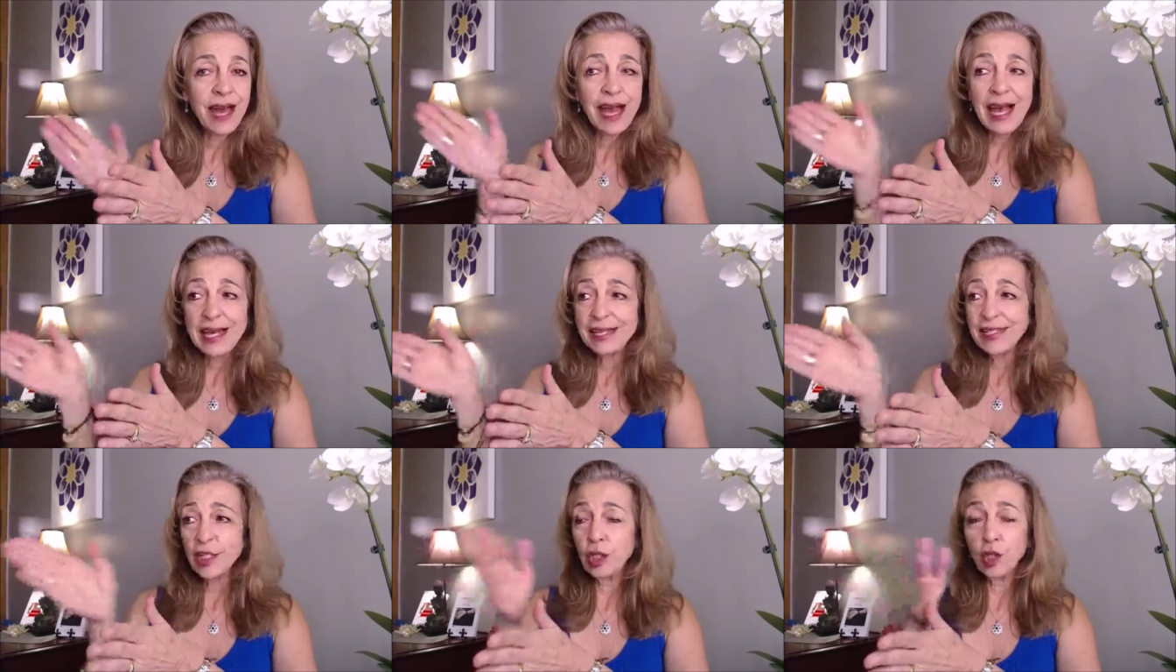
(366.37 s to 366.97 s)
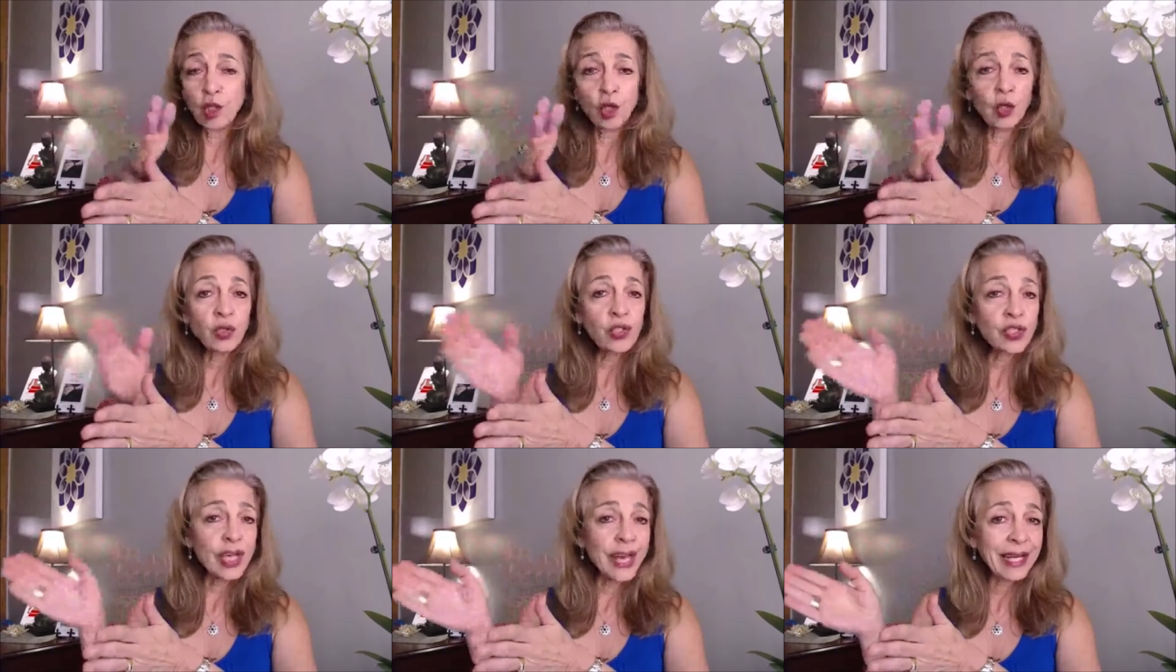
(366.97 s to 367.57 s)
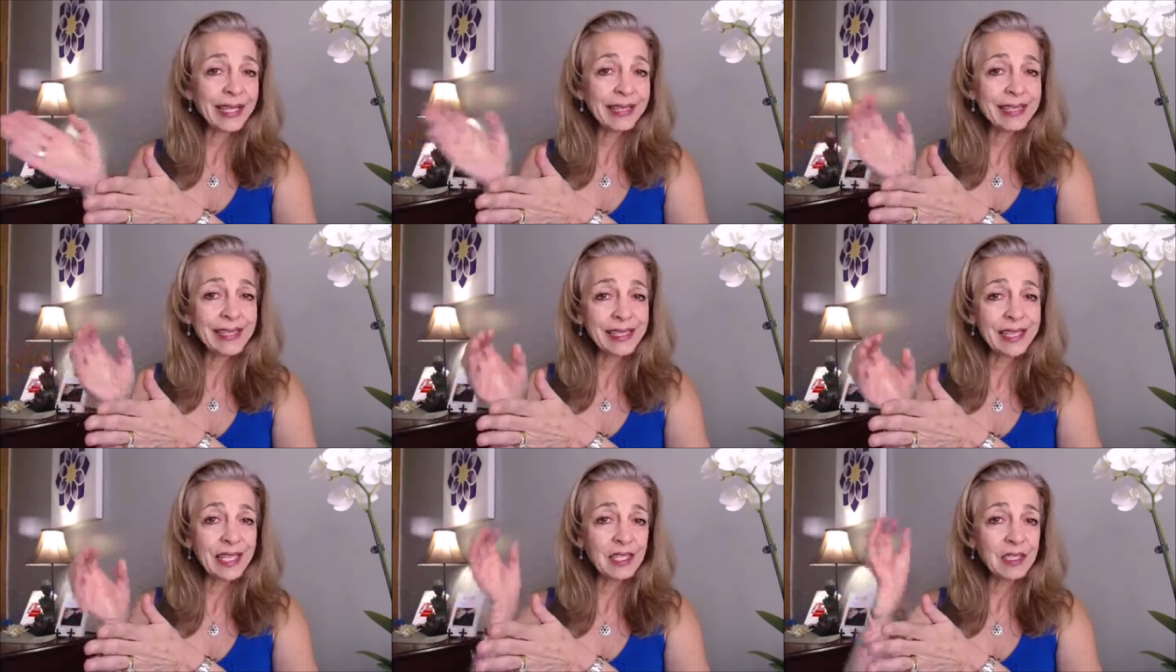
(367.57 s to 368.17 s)
As it looks at
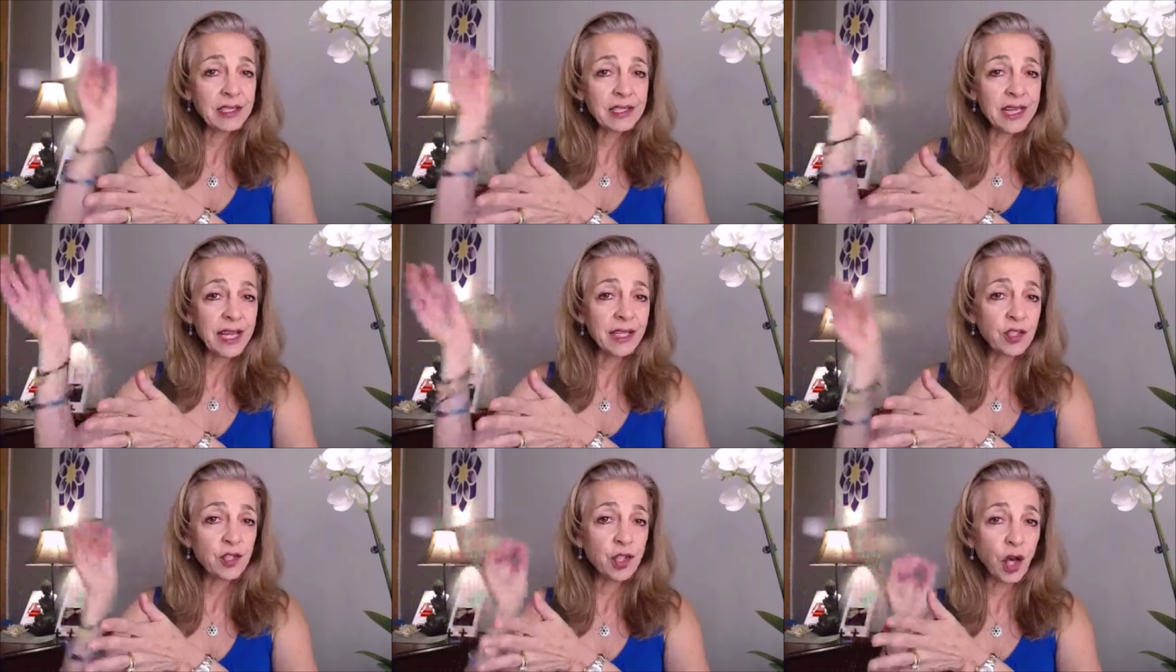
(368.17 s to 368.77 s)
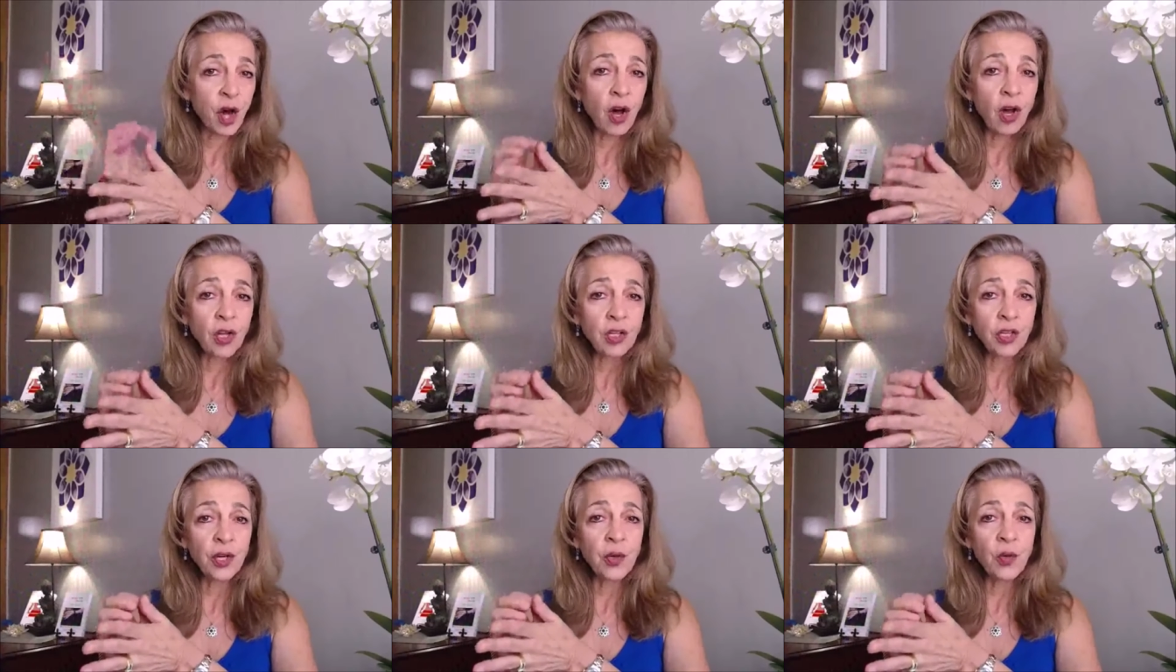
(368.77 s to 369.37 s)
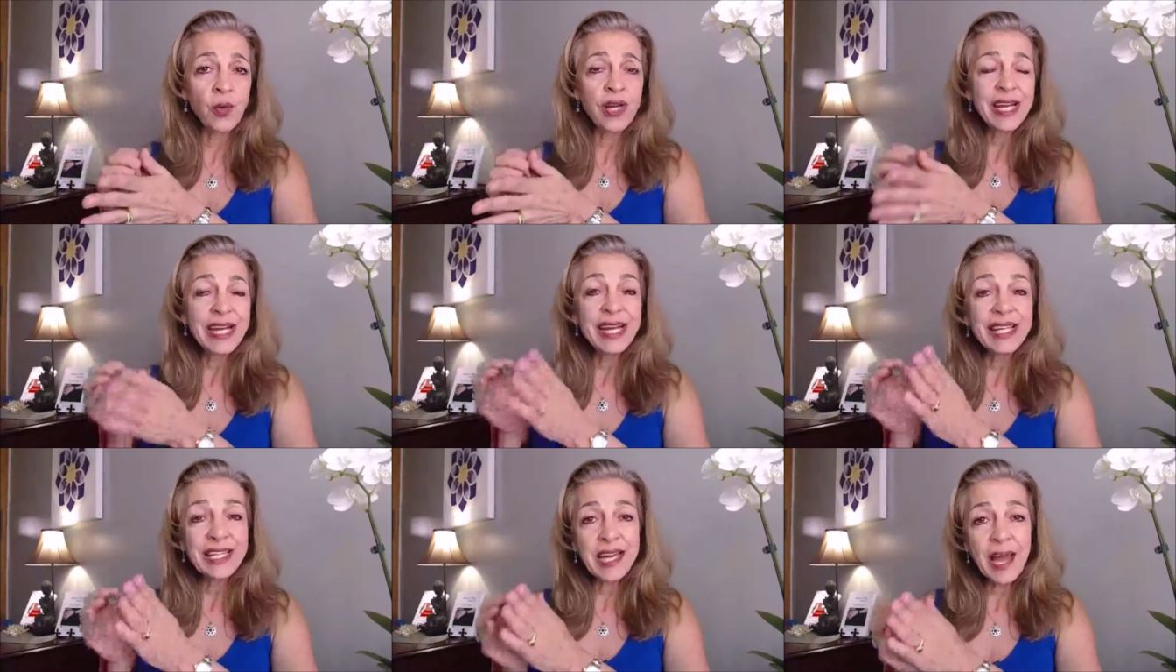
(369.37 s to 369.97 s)
it takes the audio,
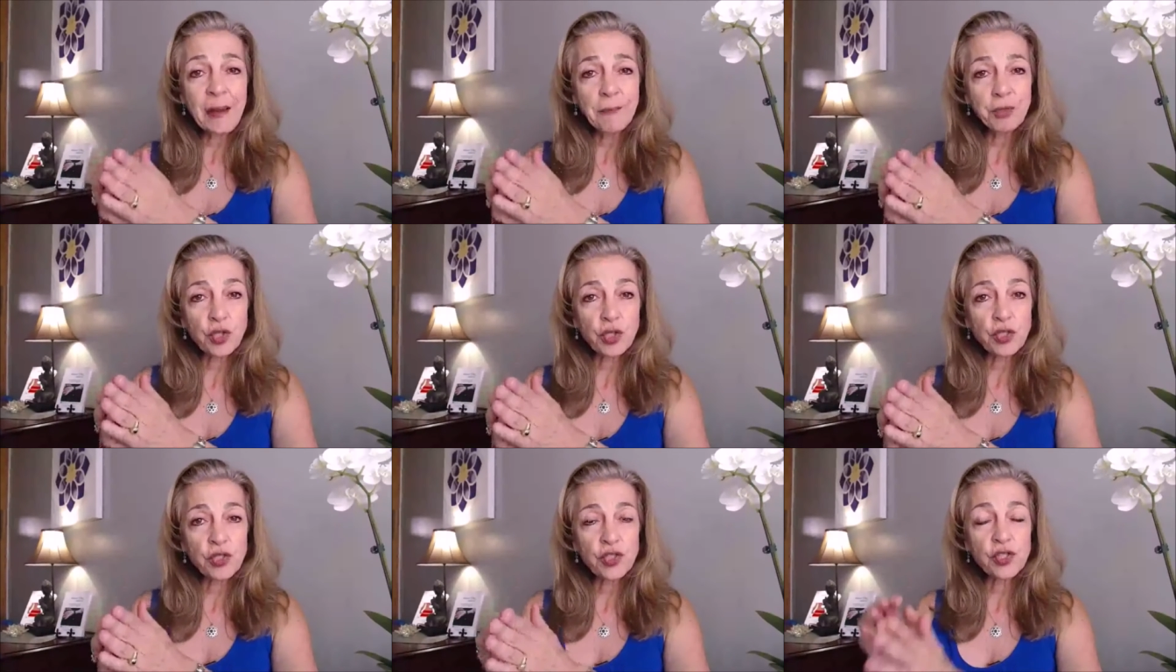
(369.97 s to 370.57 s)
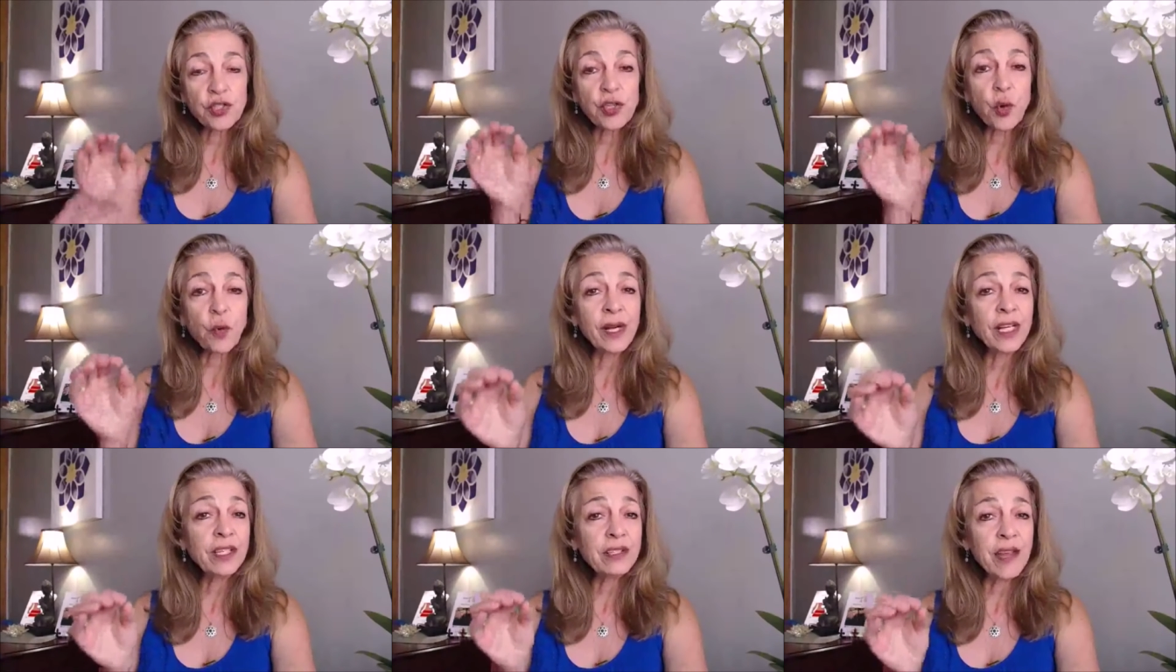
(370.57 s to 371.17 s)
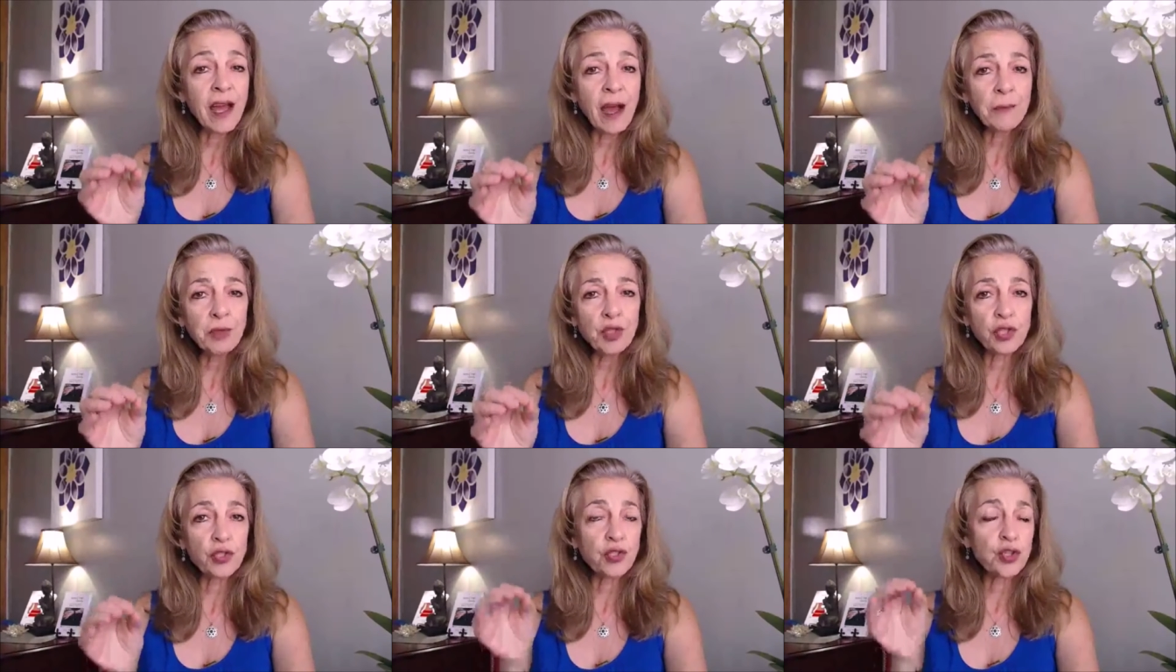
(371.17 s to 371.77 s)
it captures. So when it
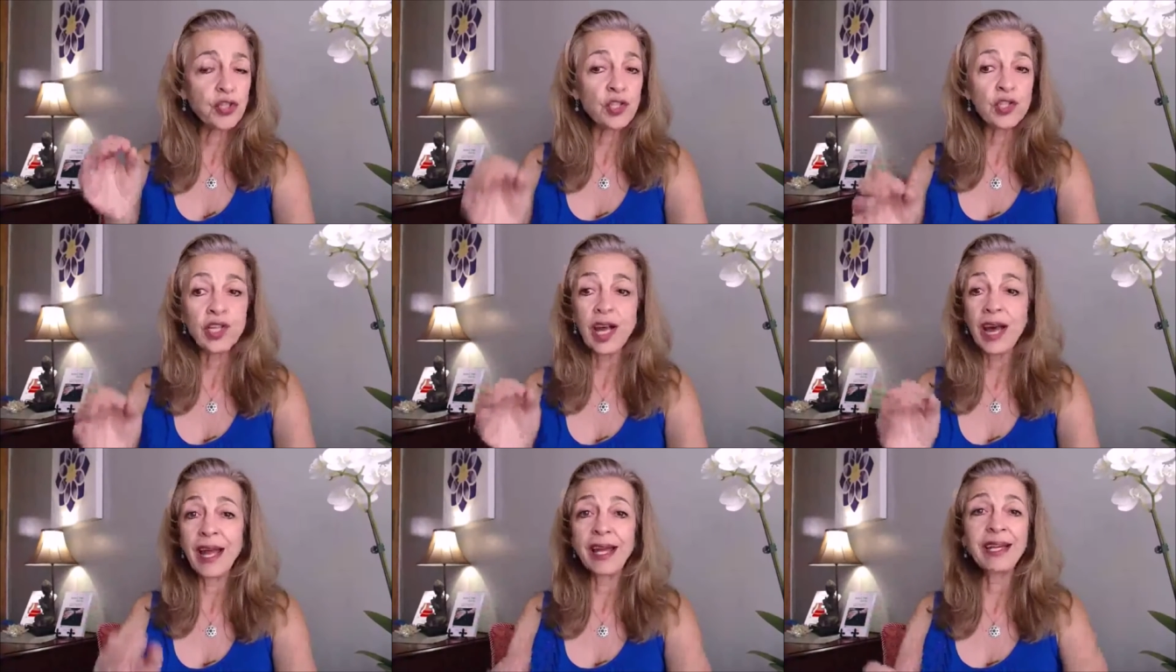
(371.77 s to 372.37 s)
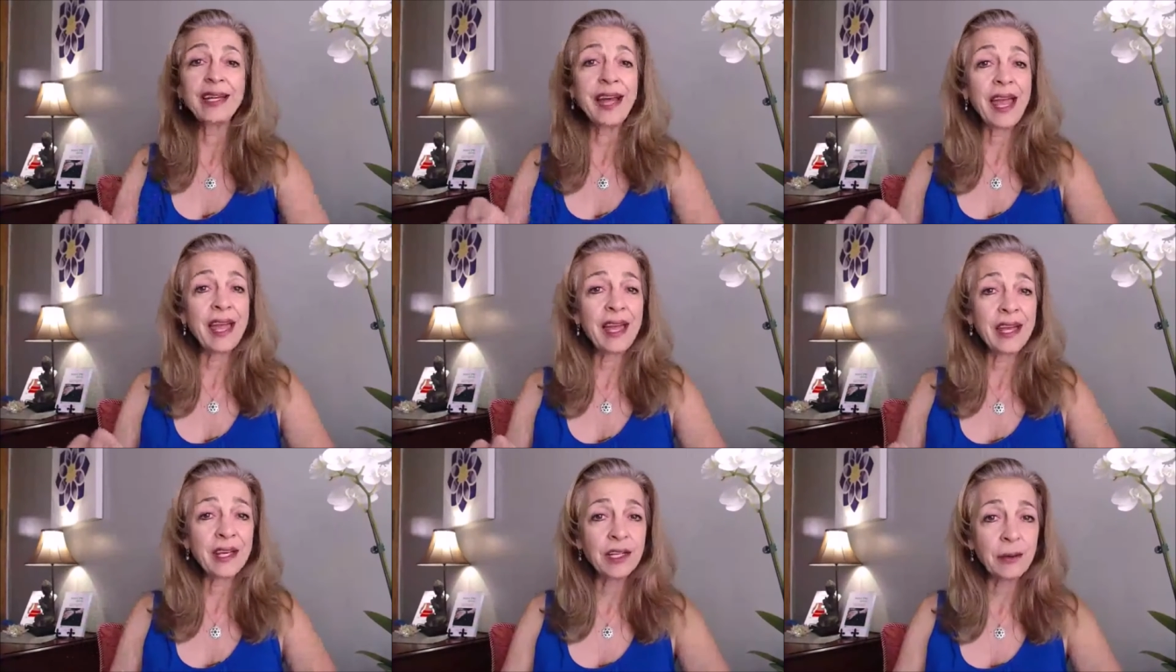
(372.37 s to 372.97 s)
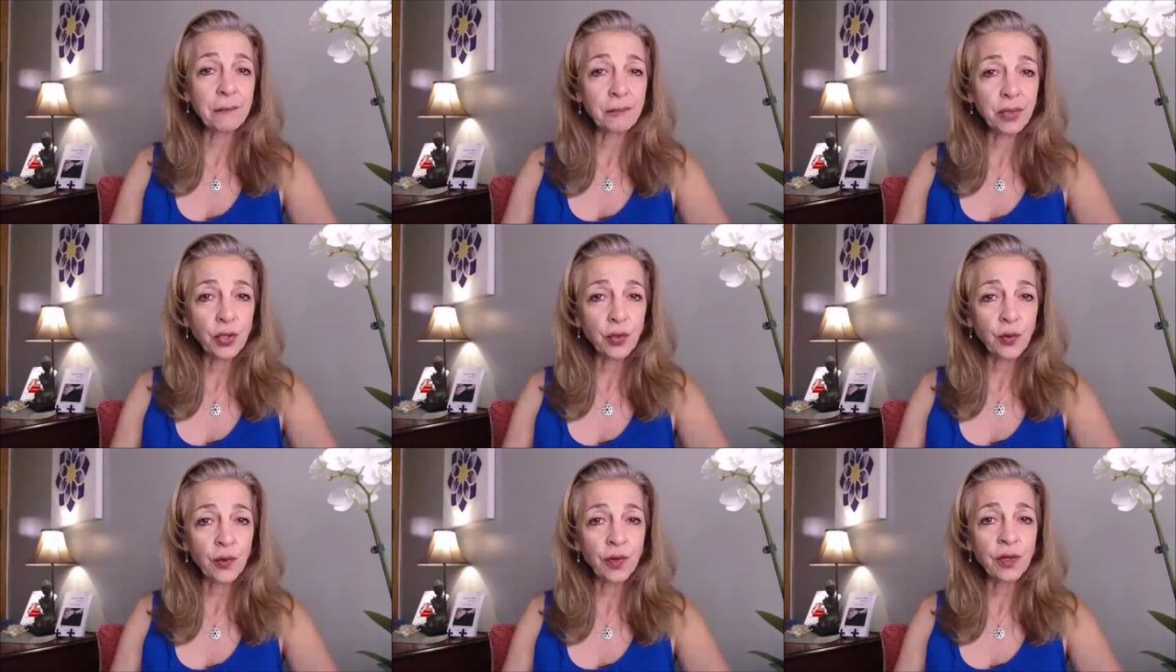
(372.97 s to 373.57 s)
captures, just like a
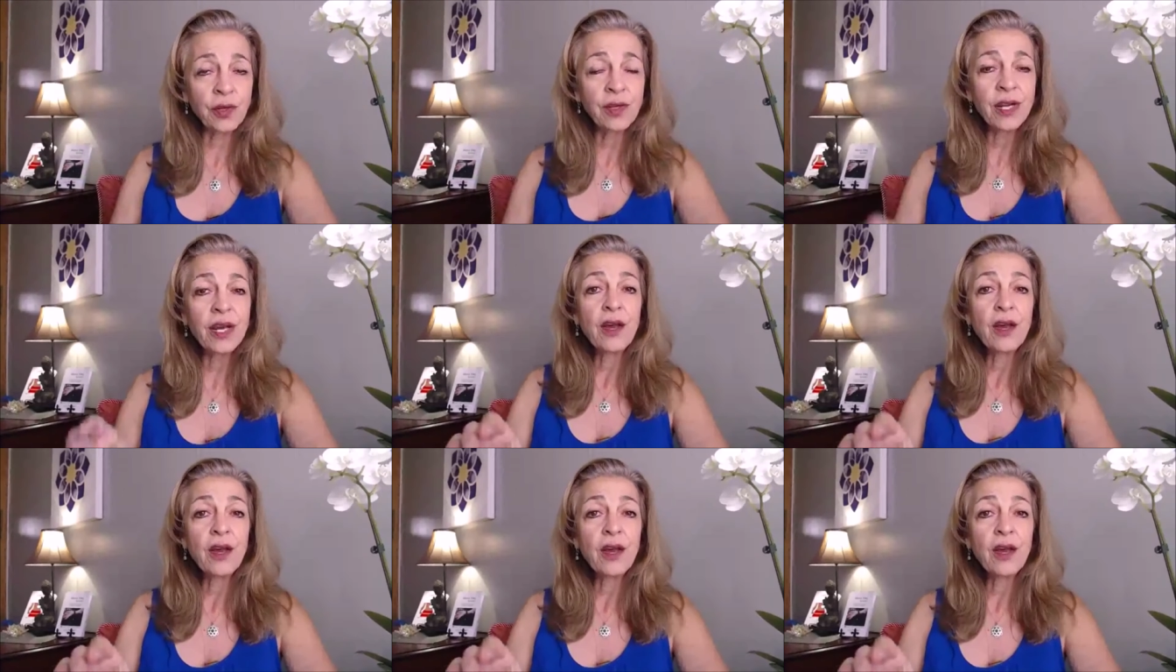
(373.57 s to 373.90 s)
computer,